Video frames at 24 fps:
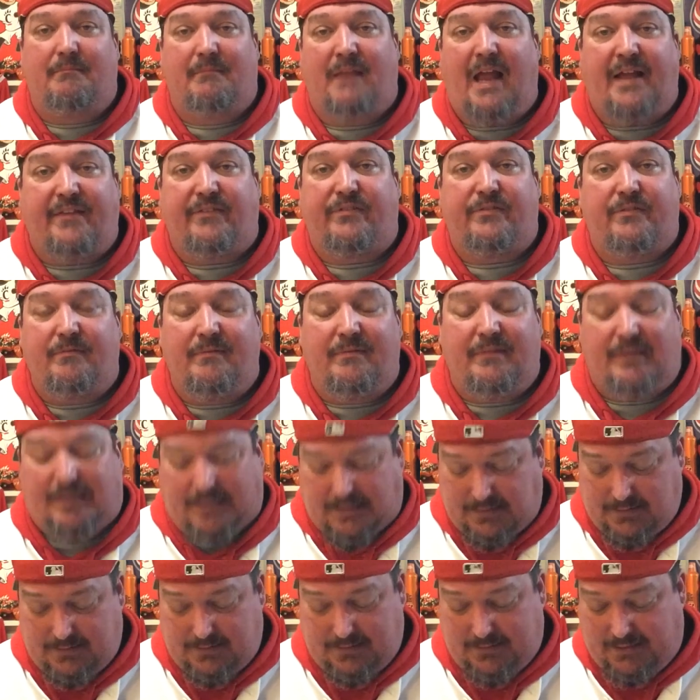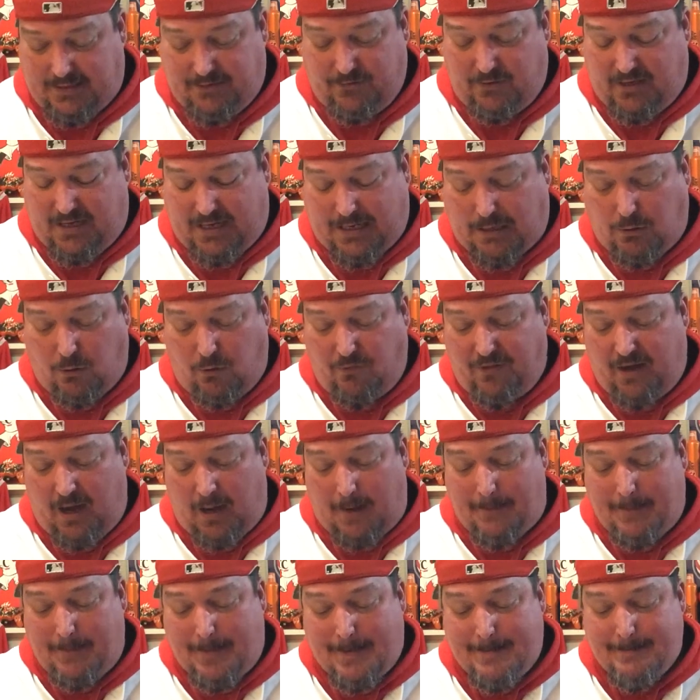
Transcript: That's neither here nor there.